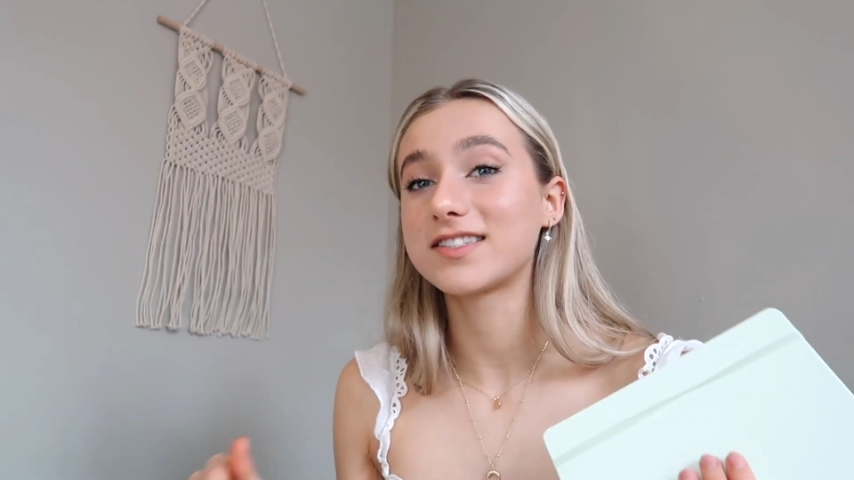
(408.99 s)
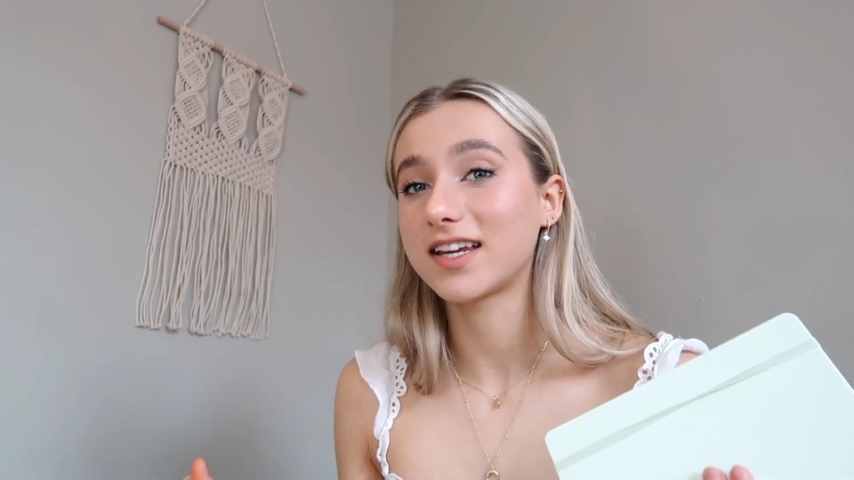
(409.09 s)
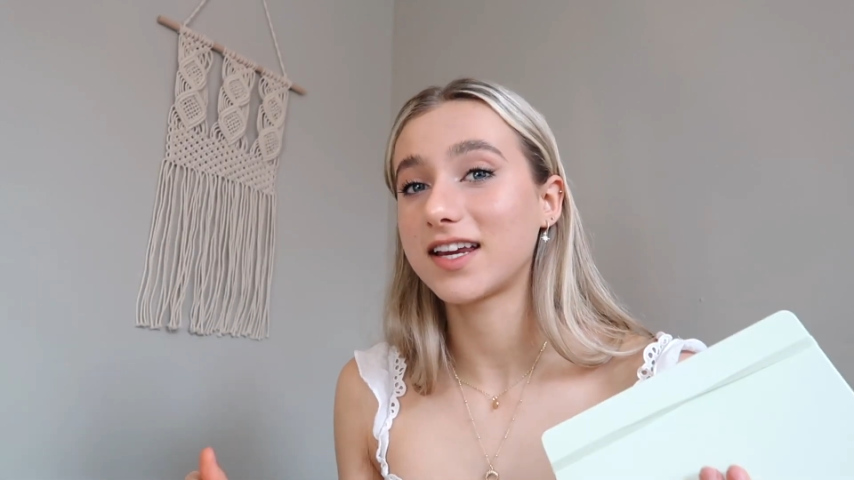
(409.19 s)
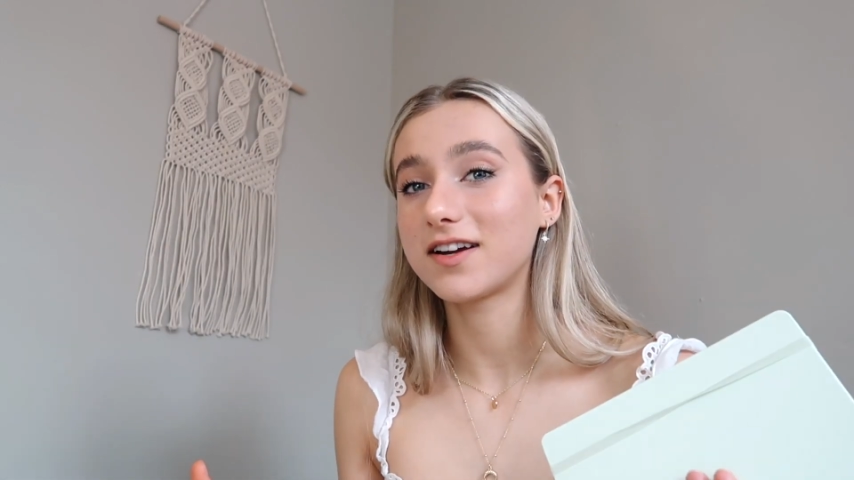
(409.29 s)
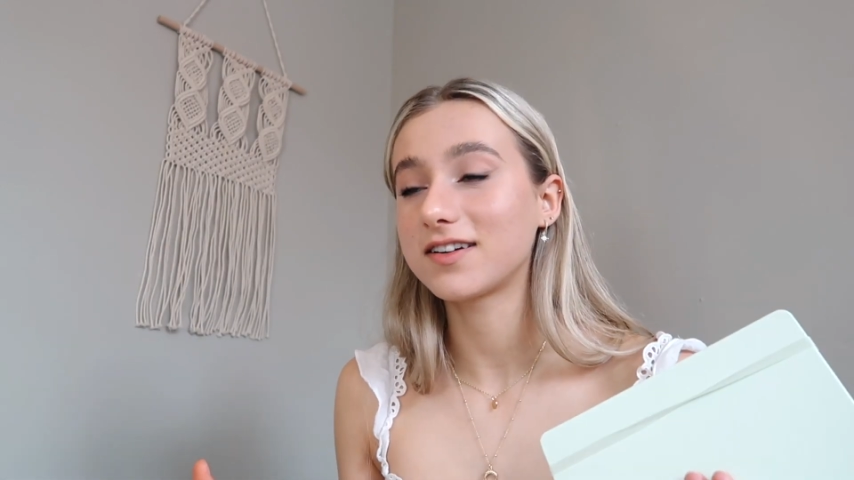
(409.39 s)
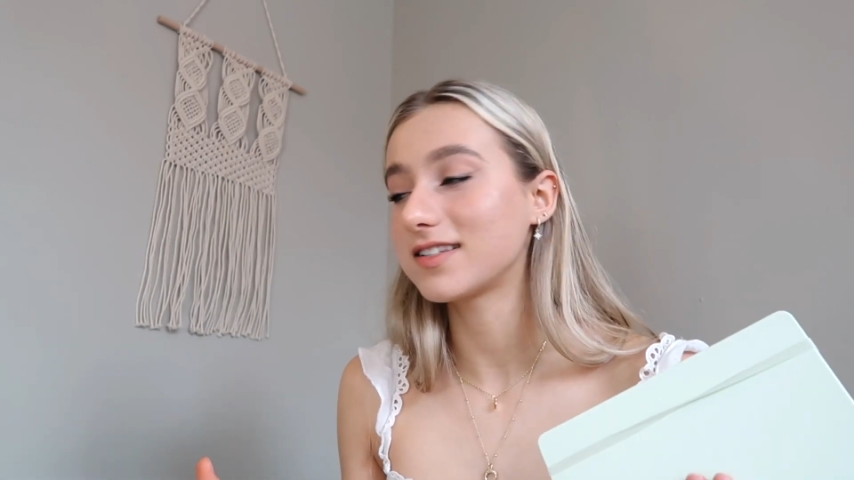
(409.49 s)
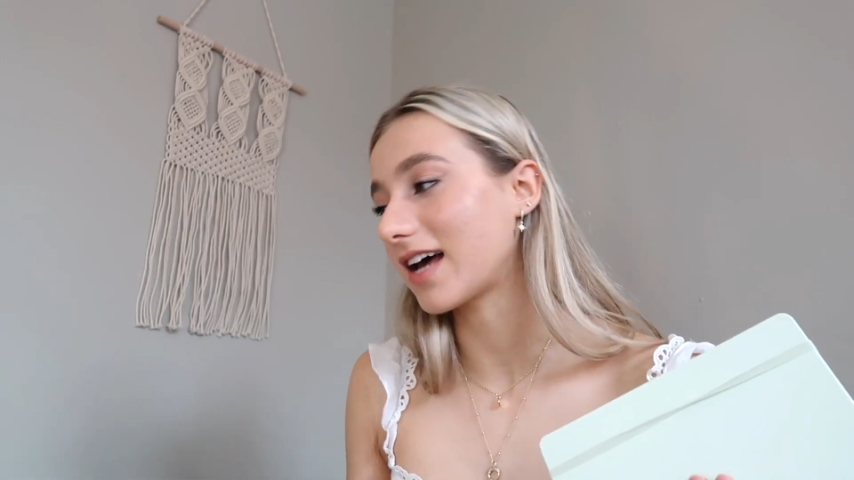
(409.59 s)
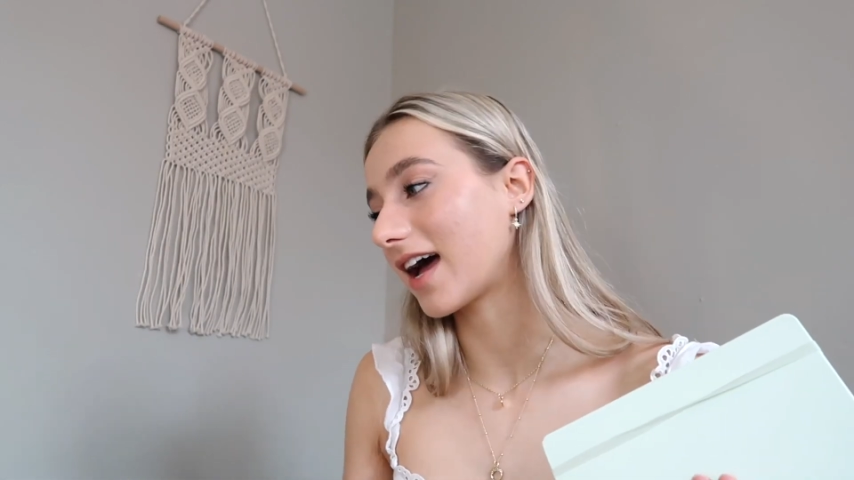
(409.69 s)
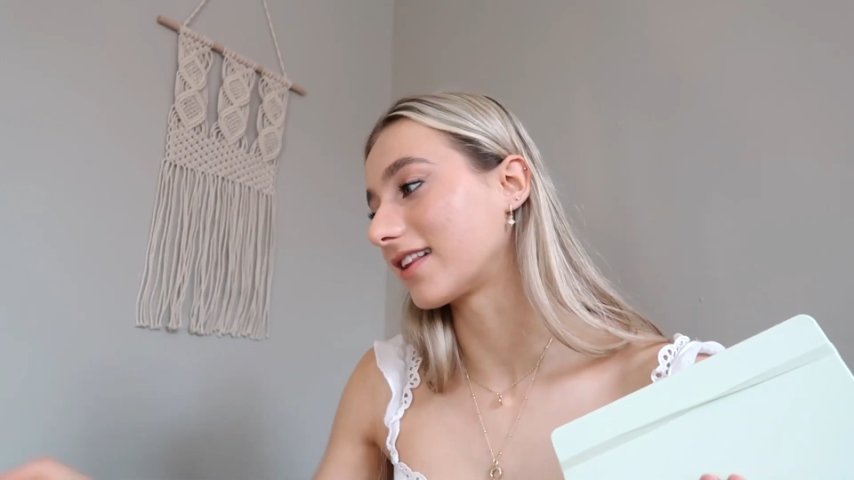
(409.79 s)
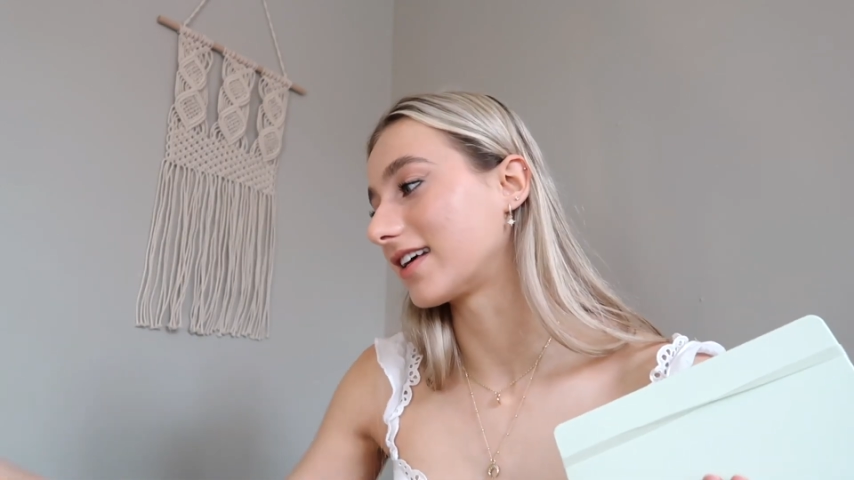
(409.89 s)
sitting here in
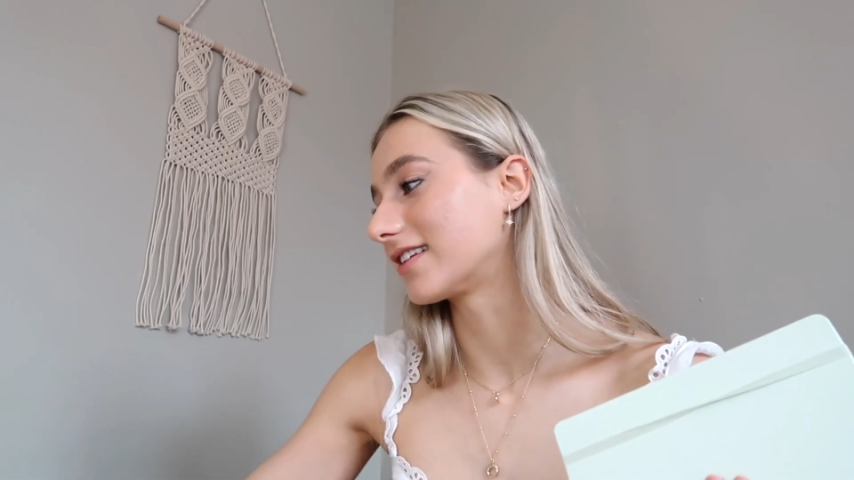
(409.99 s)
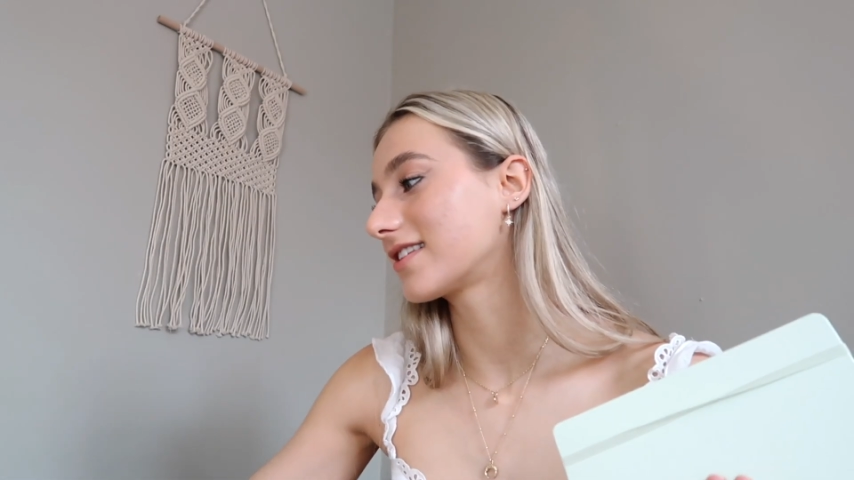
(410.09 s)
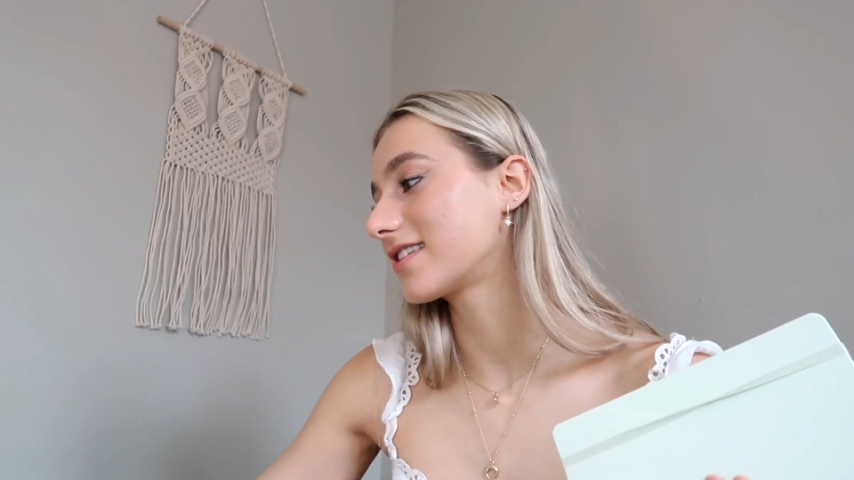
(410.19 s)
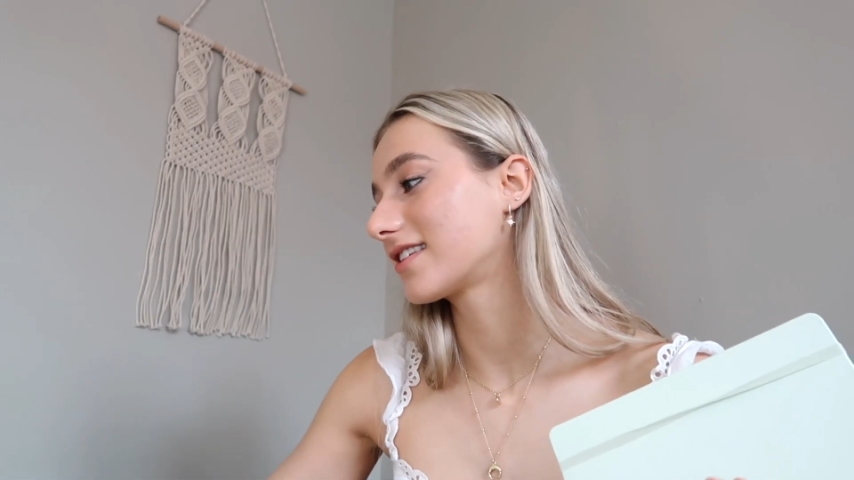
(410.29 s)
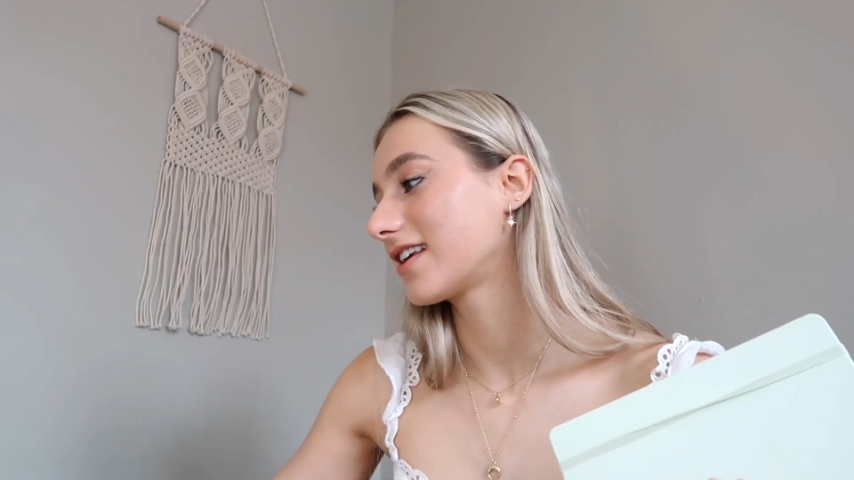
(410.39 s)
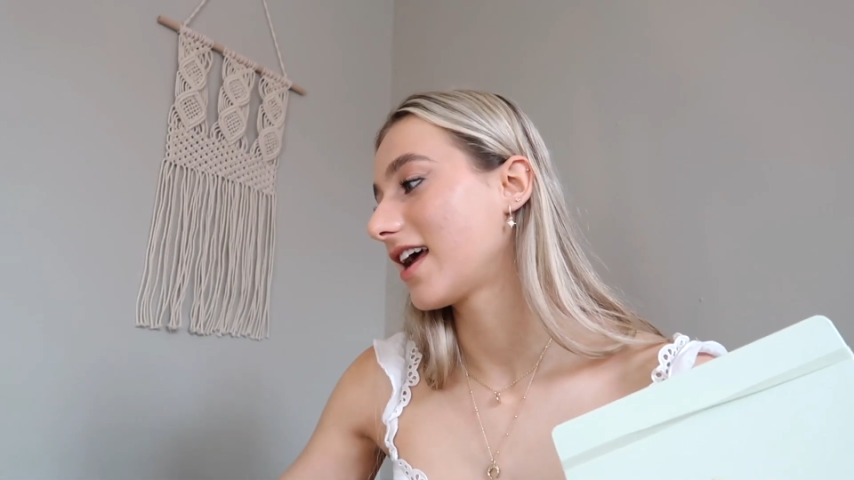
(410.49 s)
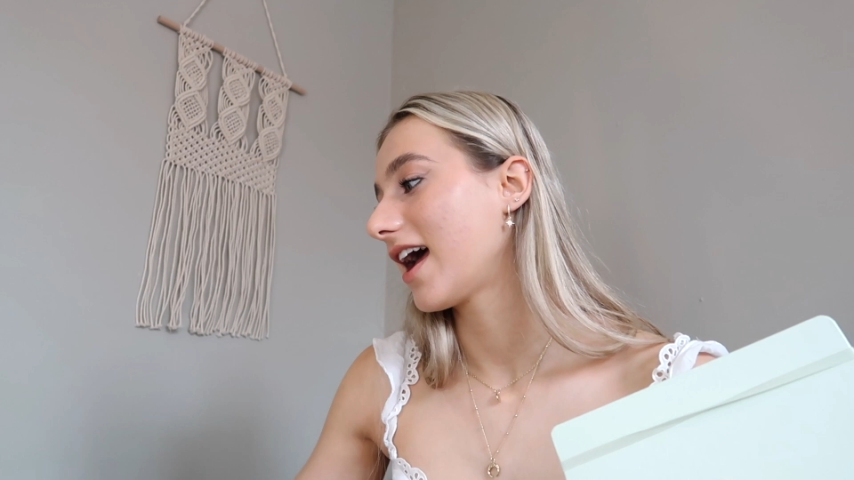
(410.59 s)
silence,